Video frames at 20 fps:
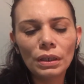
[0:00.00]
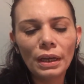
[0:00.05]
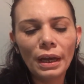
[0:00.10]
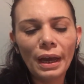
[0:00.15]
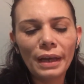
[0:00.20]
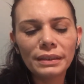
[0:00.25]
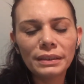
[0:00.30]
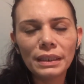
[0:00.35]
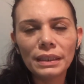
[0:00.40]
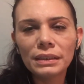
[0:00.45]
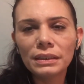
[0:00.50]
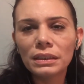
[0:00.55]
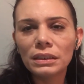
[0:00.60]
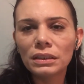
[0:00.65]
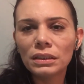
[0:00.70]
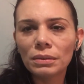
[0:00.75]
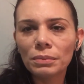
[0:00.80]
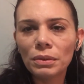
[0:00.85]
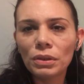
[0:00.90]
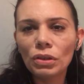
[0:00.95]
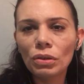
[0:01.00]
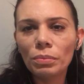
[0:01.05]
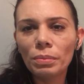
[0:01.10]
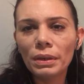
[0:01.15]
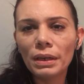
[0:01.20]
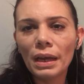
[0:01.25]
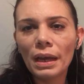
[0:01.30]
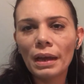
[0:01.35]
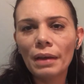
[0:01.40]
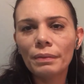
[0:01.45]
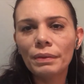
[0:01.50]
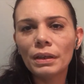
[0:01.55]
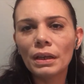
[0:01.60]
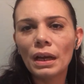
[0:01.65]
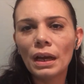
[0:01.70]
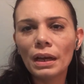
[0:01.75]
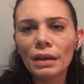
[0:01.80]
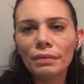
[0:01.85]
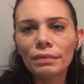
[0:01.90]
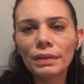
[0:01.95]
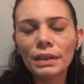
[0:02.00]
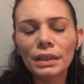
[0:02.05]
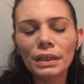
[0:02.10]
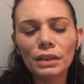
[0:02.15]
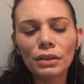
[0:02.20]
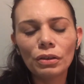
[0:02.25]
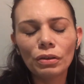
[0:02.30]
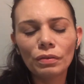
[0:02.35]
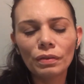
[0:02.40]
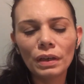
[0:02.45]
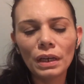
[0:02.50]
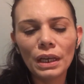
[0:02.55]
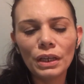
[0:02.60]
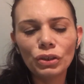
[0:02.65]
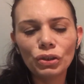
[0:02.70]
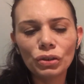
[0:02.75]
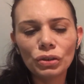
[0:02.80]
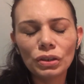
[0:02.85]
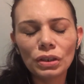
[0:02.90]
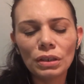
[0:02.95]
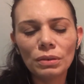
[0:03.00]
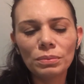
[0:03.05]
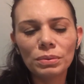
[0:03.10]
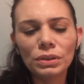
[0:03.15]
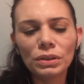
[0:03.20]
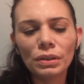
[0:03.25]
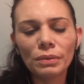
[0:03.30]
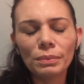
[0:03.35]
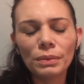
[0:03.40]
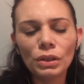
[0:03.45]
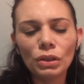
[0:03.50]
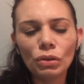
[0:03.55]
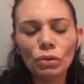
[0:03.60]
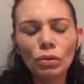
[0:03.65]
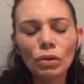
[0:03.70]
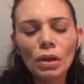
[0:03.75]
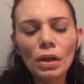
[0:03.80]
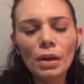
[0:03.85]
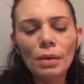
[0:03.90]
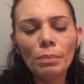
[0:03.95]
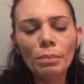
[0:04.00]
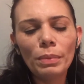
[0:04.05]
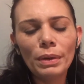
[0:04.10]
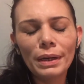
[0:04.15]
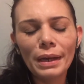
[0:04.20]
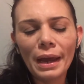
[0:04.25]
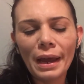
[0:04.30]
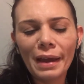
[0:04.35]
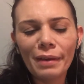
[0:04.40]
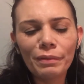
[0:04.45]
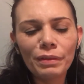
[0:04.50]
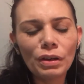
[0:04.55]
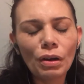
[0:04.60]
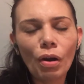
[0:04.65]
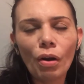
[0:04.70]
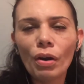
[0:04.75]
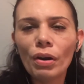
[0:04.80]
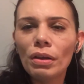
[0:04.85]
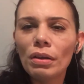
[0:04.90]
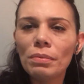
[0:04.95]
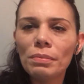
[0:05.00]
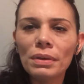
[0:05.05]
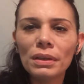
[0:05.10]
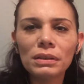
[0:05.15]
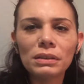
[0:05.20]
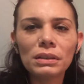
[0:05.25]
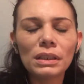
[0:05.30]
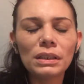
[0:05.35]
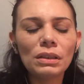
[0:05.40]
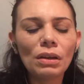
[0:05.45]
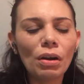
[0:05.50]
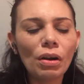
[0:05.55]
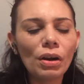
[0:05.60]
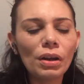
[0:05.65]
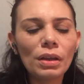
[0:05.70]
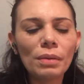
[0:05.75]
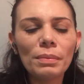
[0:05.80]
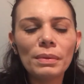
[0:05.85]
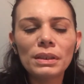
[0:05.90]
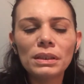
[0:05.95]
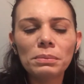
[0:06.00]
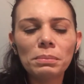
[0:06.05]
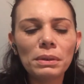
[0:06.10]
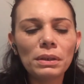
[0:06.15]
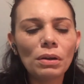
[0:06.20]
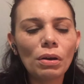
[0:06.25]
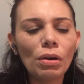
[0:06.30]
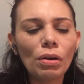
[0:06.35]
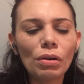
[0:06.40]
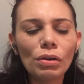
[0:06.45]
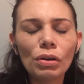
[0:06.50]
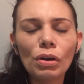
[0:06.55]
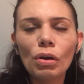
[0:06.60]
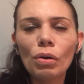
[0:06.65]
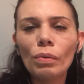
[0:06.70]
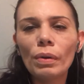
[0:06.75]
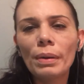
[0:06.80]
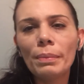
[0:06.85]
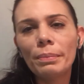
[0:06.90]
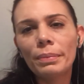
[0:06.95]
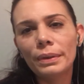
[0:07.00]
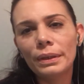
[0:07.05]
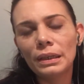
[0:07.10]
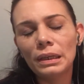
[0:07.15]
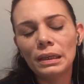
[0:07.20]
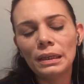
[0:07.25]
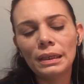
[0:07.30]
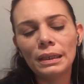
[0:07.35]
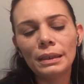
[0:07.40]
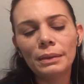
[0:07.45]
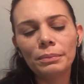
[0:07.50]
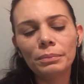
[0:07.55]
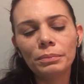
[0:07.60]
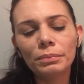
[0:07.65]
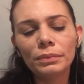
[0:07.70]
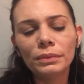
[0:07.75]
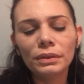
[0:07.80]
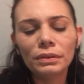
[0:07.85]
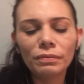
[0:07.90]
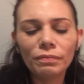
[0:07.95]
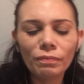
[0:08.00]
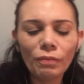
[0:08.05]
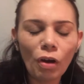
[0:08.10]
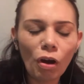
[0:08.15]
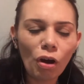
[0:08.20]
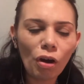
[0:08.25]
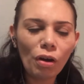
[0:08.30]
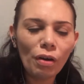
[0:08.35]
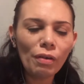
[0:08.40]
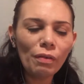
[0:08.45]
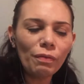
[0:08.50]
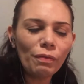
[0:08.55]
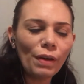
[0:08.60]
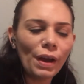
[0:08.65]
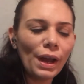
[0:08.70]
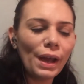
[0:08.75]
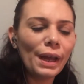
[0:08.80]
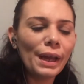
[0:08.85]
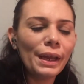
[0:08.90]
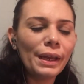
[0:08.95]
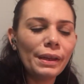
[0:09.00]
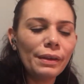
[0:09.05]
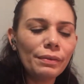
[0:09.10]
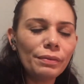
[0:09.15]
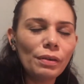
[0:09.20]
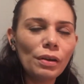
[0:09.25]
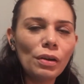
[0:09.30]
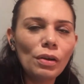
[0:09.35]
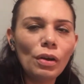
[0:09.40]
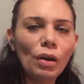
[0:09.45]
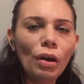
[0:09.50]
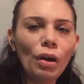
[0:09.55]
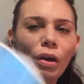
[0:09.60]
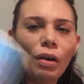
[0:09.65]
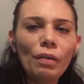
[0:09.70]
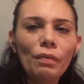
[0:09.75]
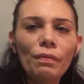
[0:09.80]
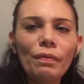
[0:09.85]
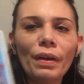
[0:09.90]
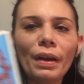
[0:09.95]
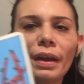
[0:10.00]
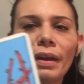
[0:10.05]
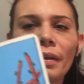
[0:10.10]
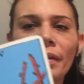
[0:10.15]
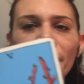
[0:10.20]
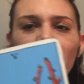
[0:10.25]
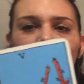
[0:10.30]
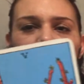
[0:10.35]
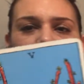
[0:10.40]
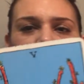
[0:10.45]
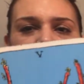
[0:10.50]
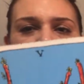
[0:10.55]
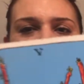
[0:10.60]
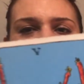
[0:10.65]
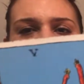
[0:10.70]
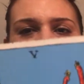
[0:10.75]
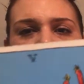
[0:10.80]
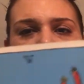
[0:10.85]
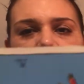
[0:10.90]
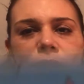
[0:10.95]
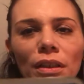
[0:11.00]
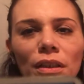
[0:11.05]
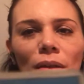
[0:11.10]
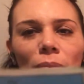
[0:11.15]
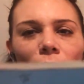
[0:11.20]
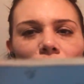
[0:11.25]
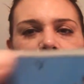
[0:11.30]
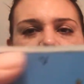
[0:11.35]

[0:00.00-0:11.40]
I sense that some of you been having conflict in your relationships. Some of you been having arguments, and the arguments been ongoing. But all fives, the number